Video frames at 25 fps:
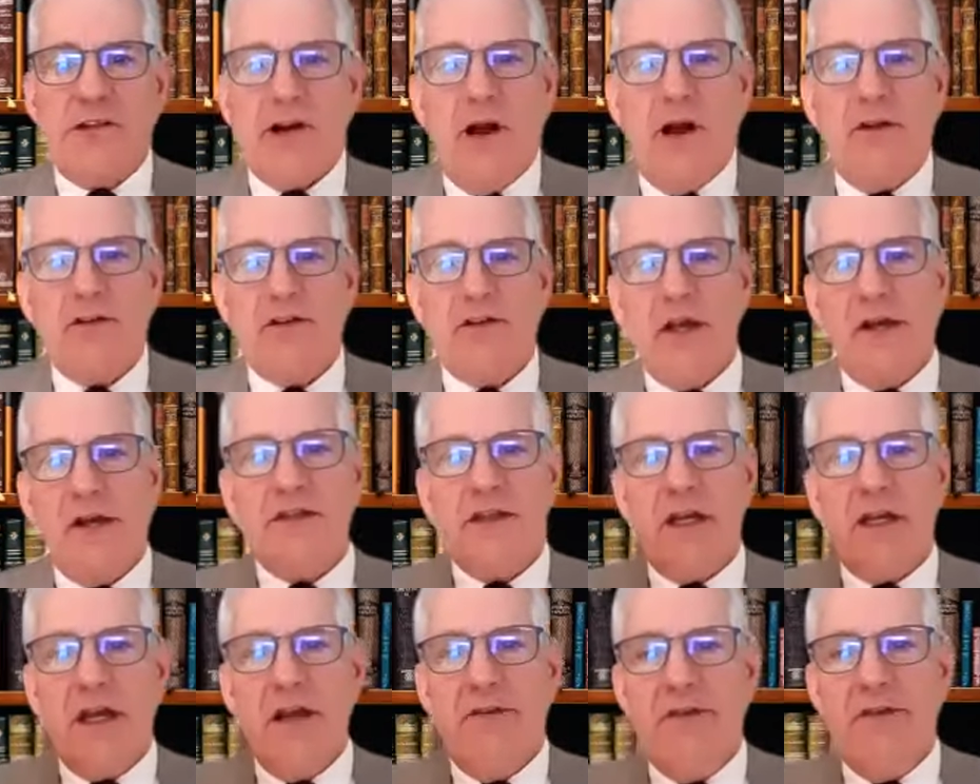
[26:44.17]
Charles
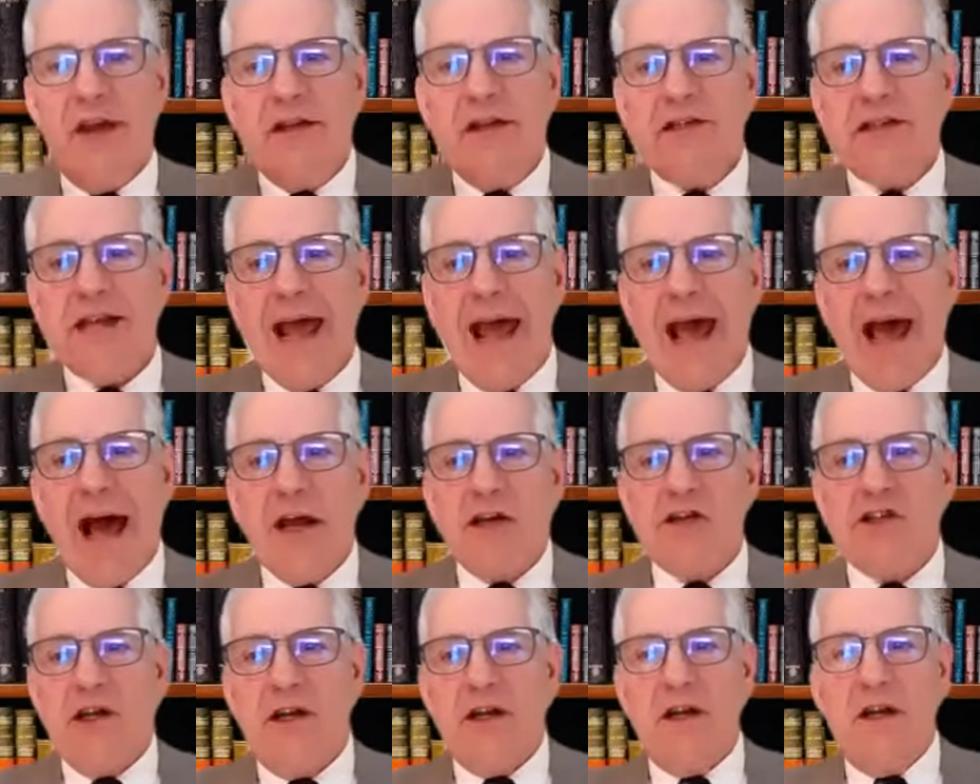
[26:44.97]
says, if its
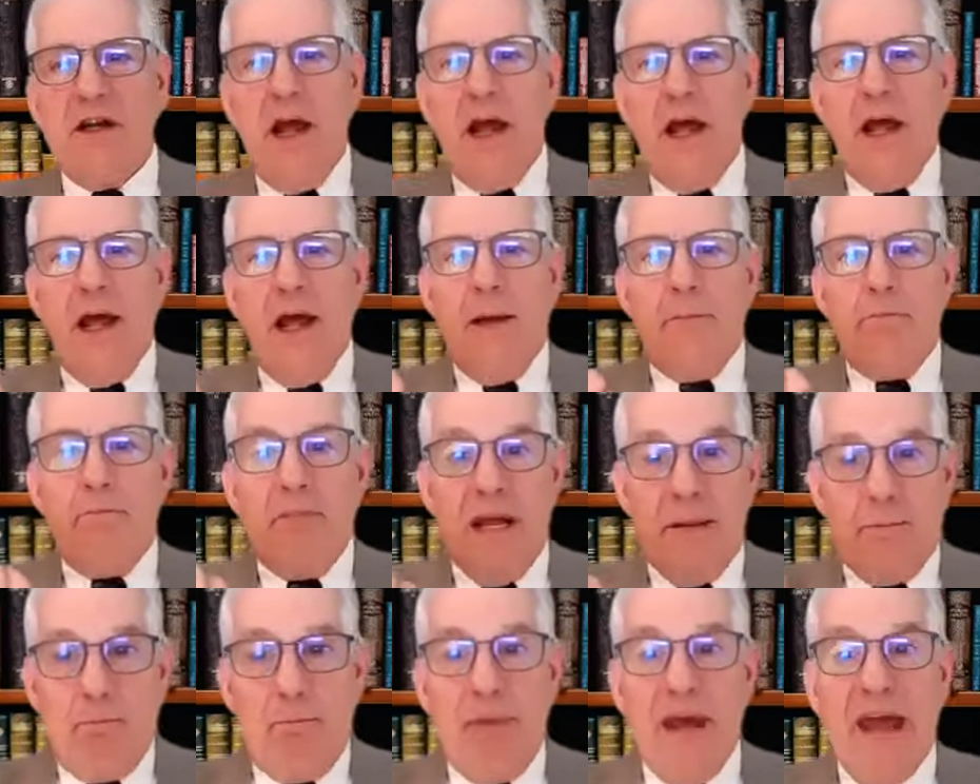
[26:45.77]
action
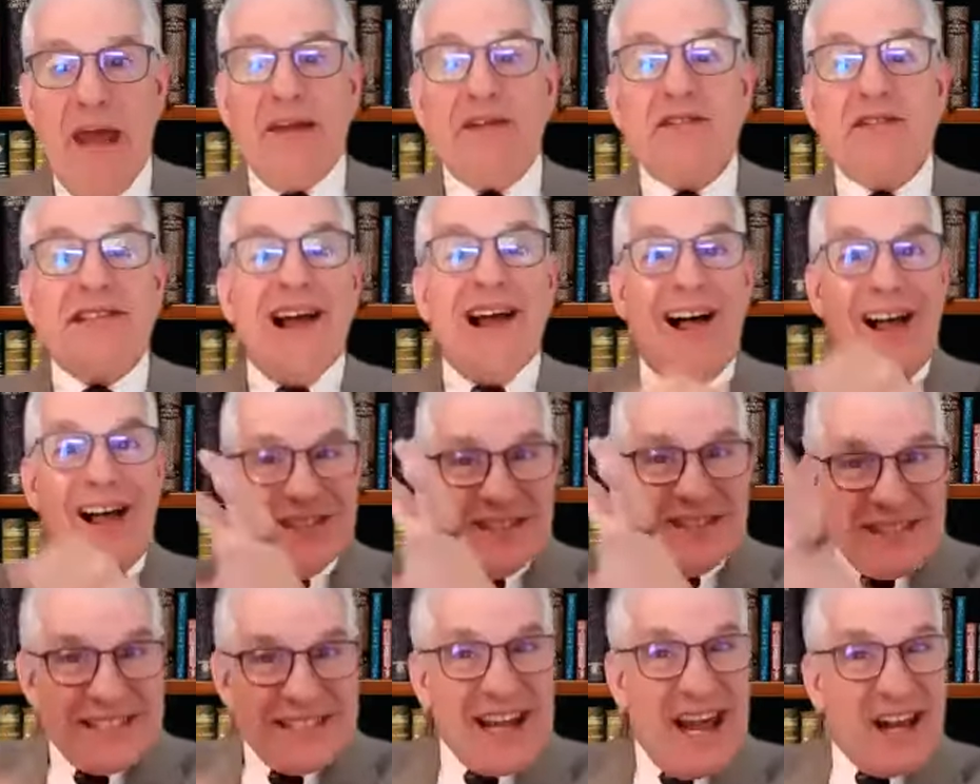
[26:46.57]
be based
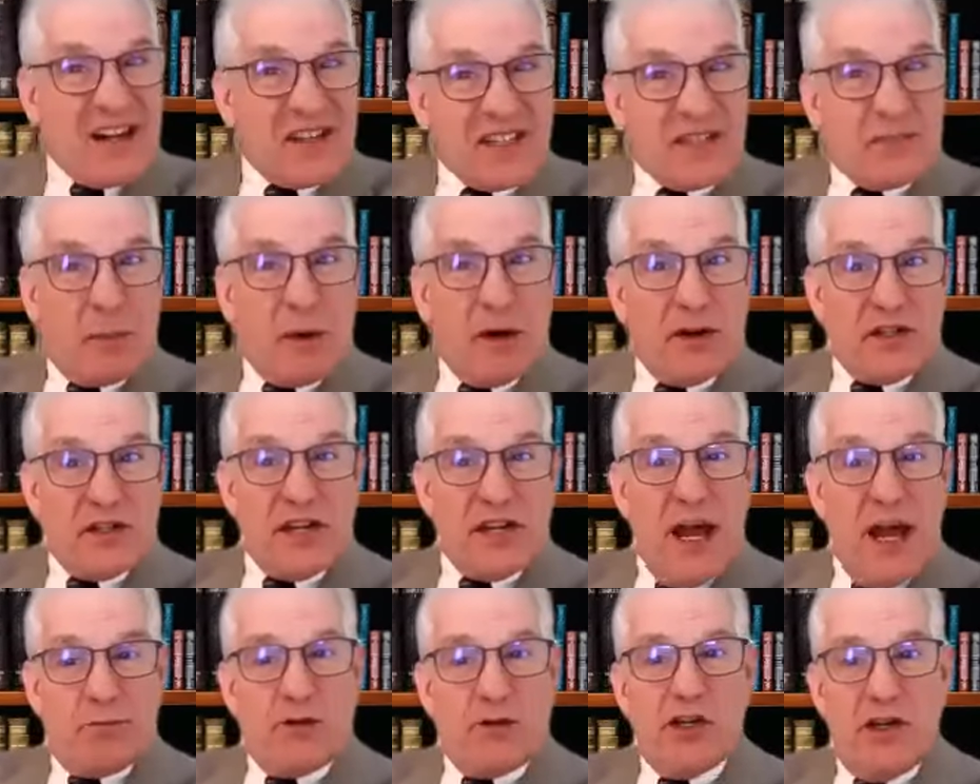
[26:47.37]
on sense
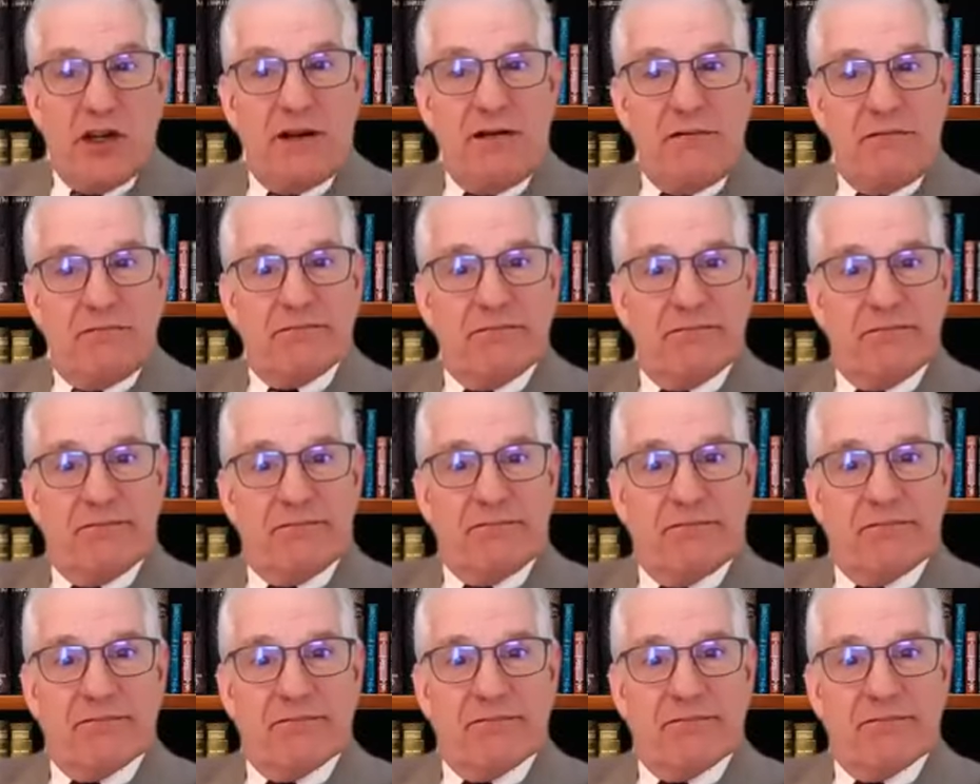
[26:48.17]
perception,